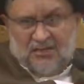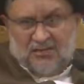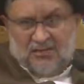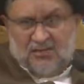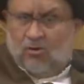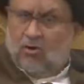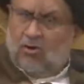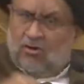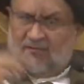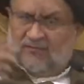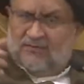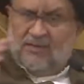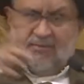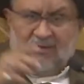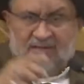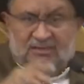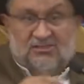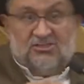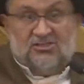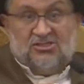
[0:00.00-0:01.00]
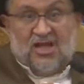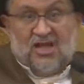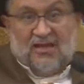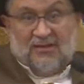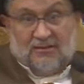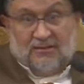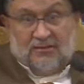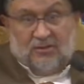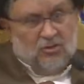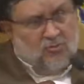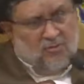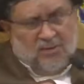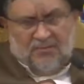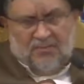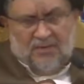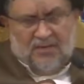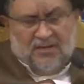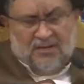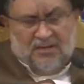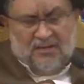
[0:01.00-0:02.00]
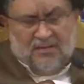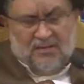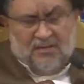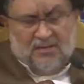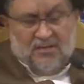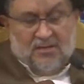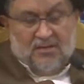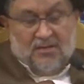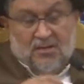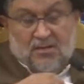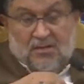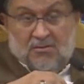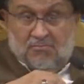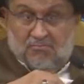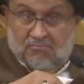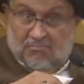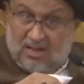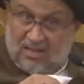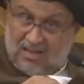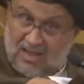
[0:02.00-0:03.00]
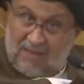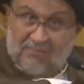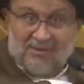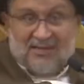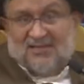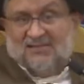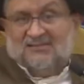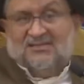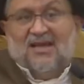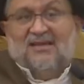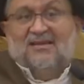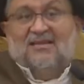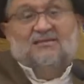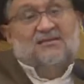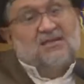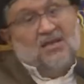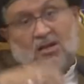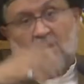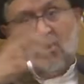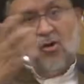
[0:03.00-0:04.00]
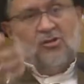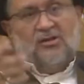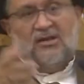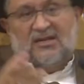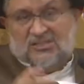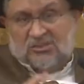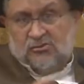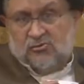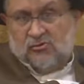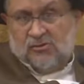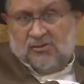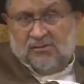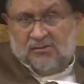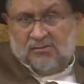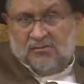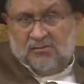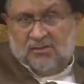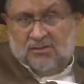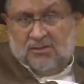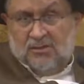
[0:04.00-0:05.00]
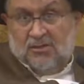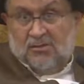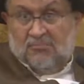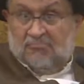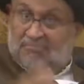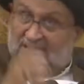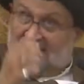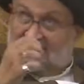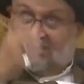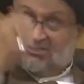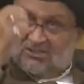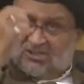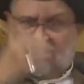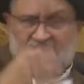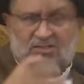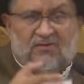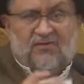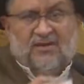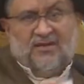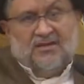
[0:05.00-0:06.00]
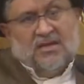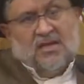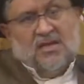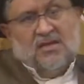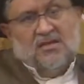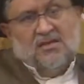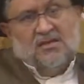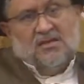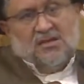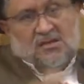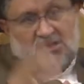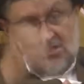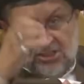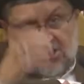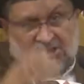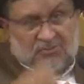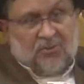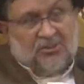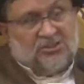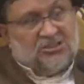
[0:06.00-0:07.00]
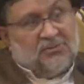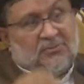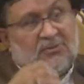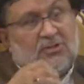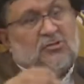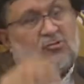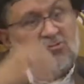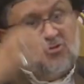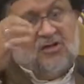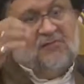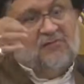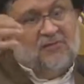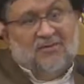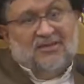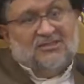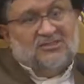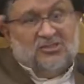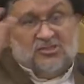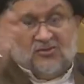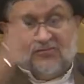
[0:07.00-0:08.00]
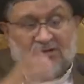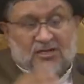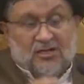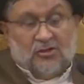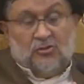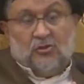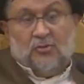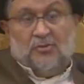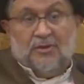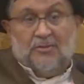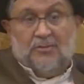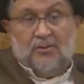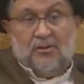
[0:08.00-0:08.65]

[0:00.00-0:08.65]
all of them are insan, human being. Maqam-e resalat, they are all rasul, messengers of Allah, responsible to convey message of Allah to the people.